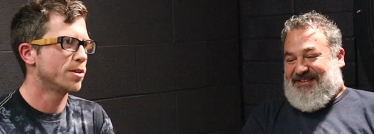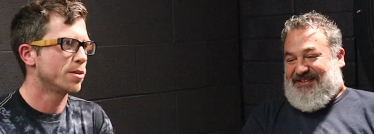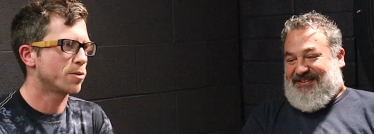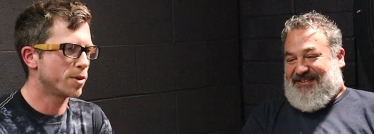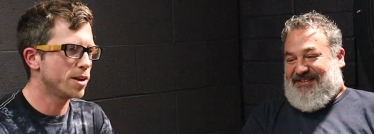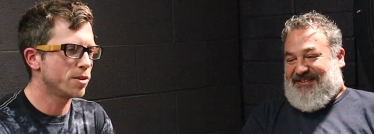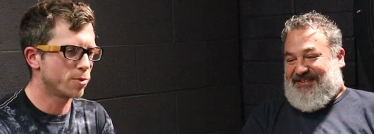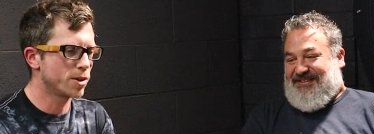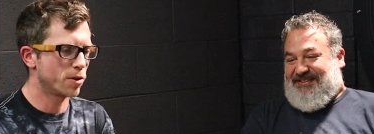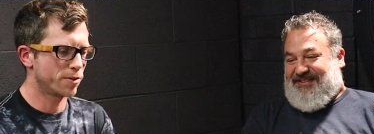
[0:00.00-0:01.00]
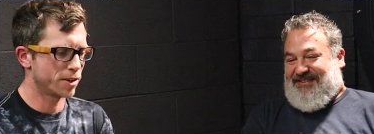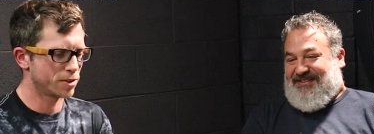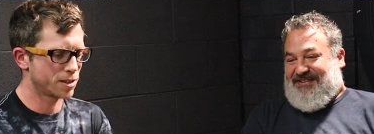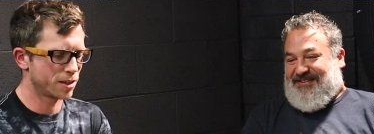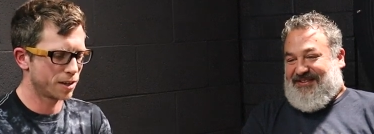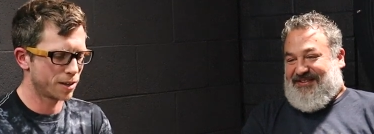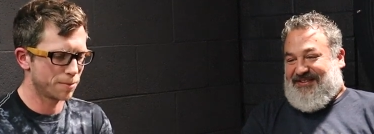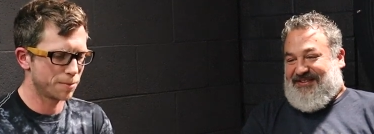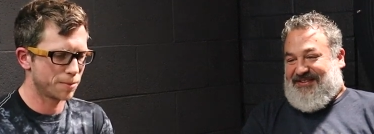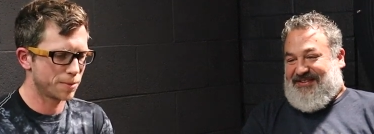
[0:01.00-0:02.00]
Speaker 1: three three co-founders
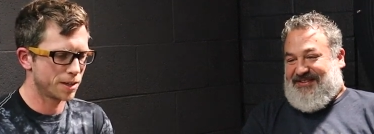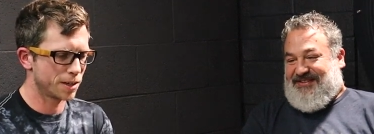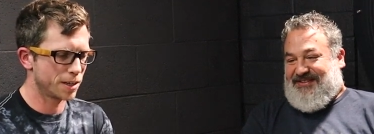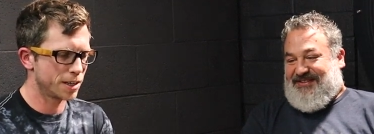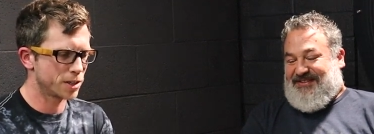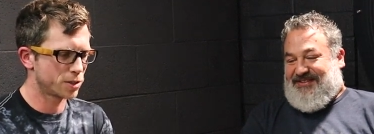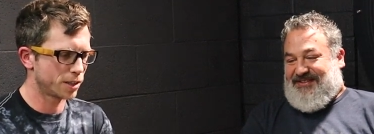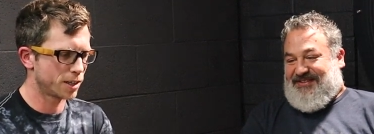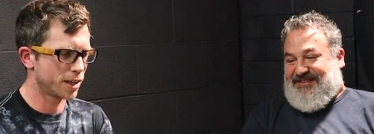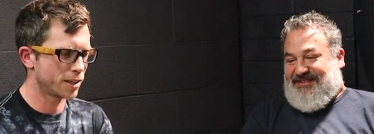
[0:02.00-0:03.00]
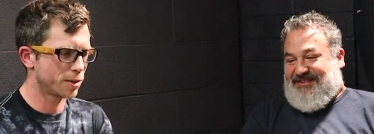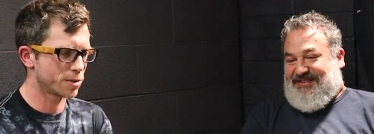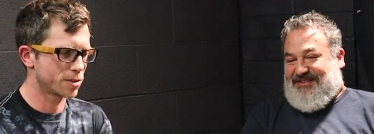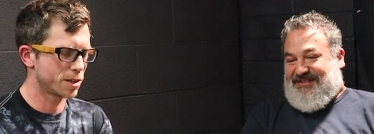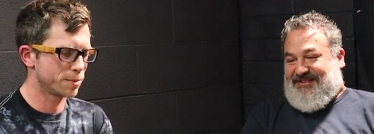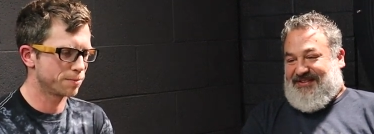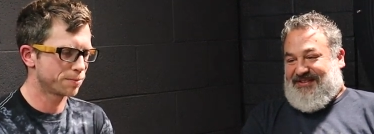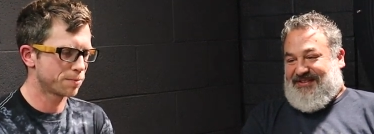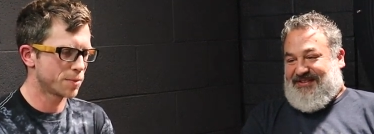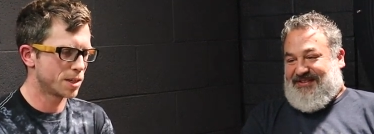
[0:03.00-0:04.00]
um, uh, initially, and there was um,
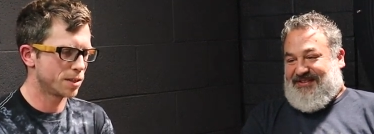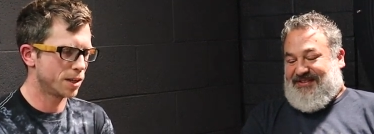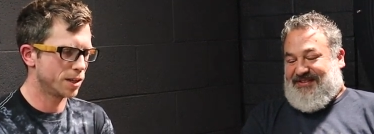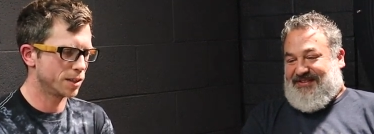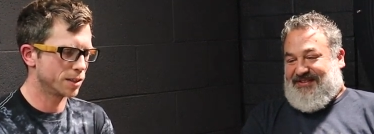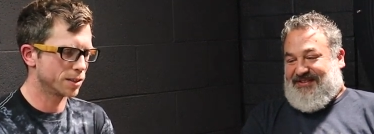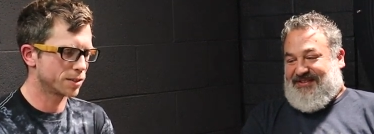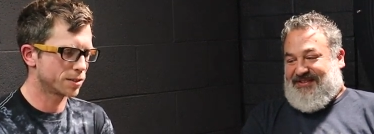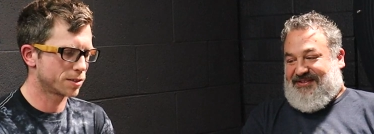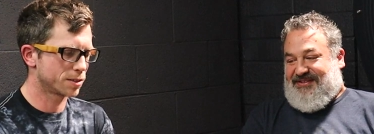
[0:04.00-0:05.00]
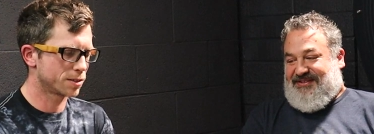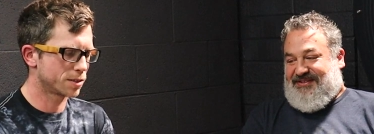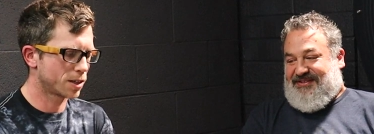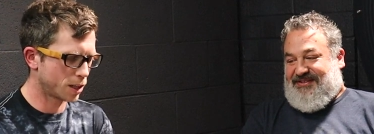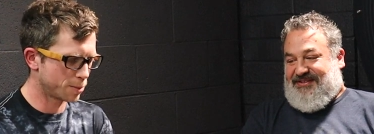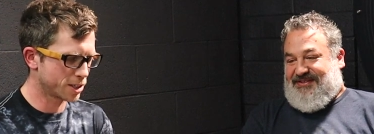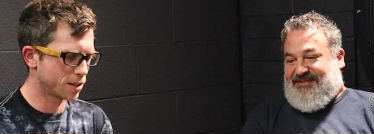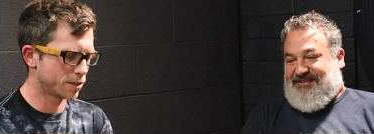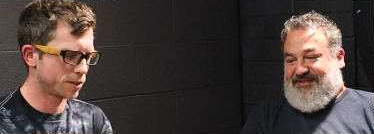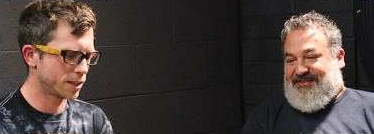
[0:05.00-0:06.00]
uh, Colin
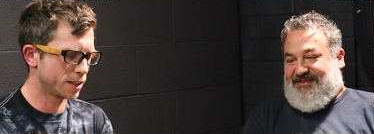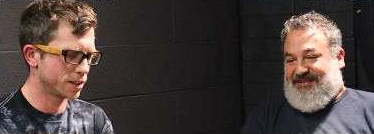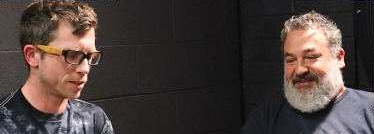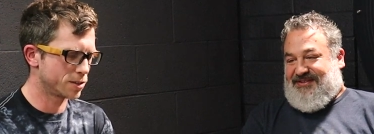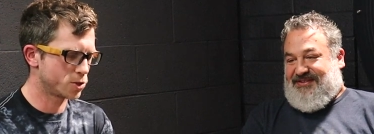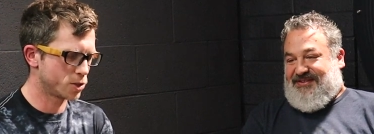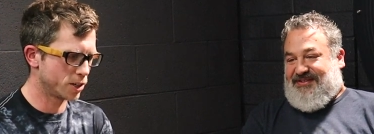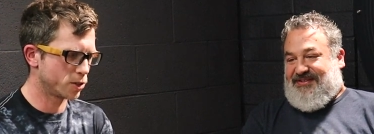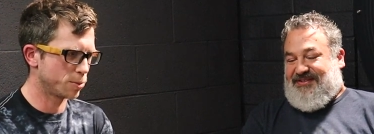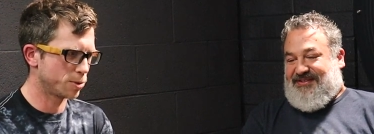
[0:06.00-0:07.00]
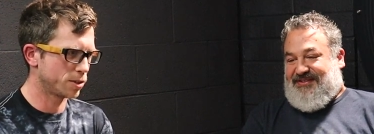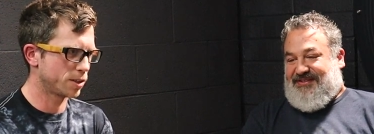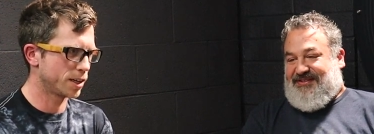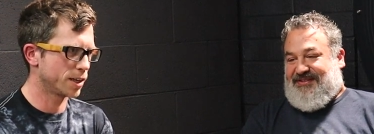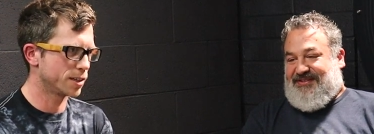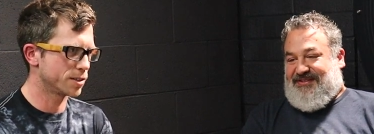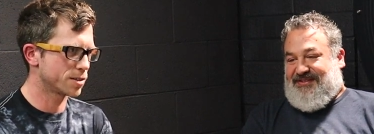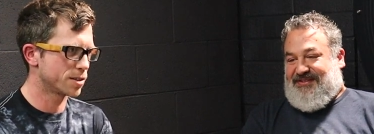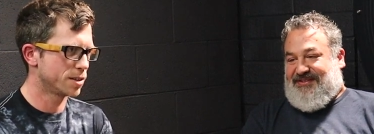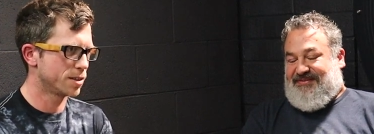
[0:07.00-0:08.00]
McDonald and Shane Goepel
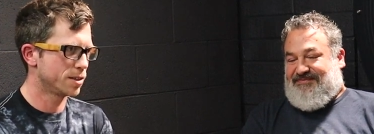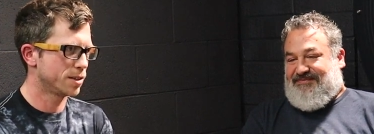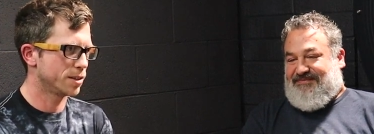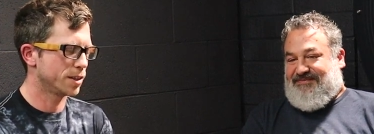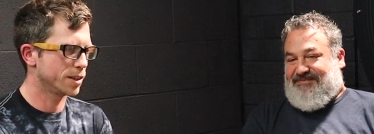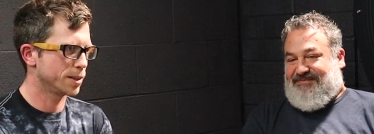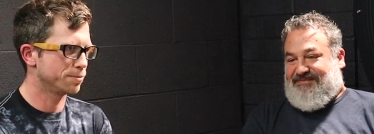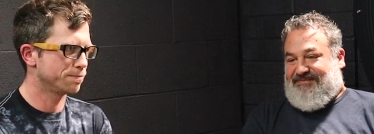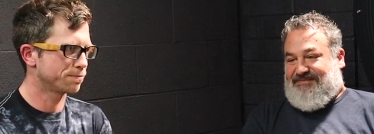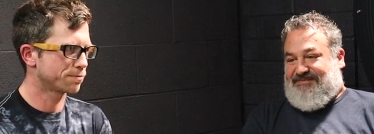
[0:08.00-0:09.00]
and. Um,